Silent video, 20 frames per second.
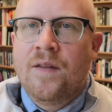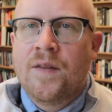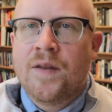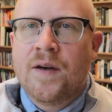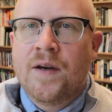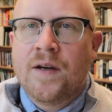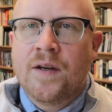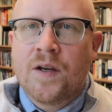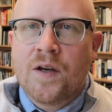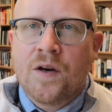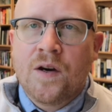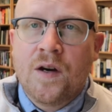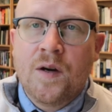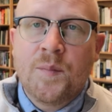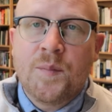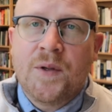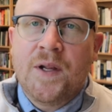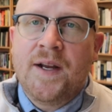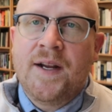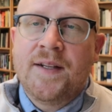The
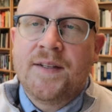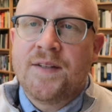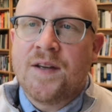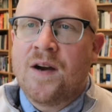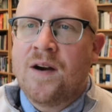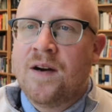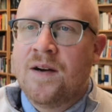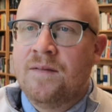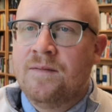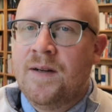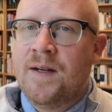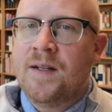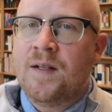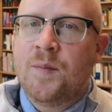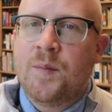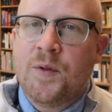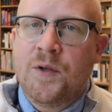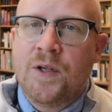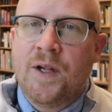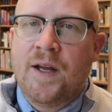current plans are
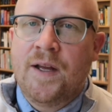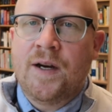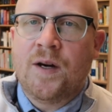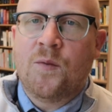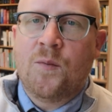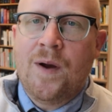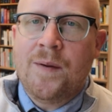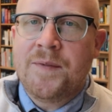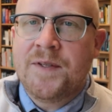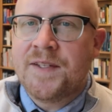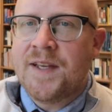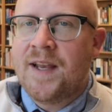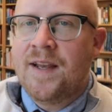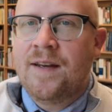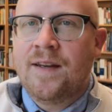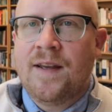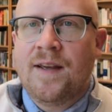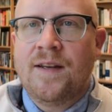available on our website